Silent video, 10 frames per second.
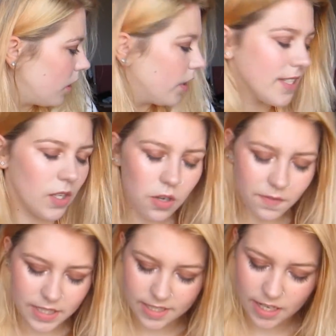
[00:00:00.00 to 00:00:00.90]
There's a lot of
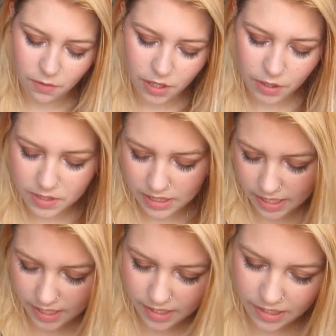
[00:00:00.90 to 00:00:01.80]
discount codes in
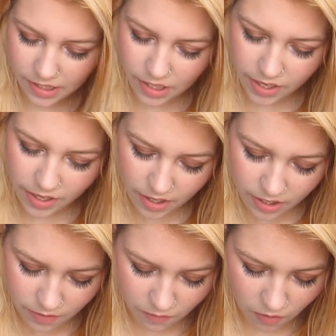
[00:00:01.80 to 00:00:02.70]
here.
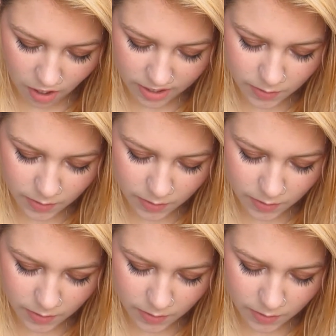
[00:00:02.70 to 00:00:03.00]
Right,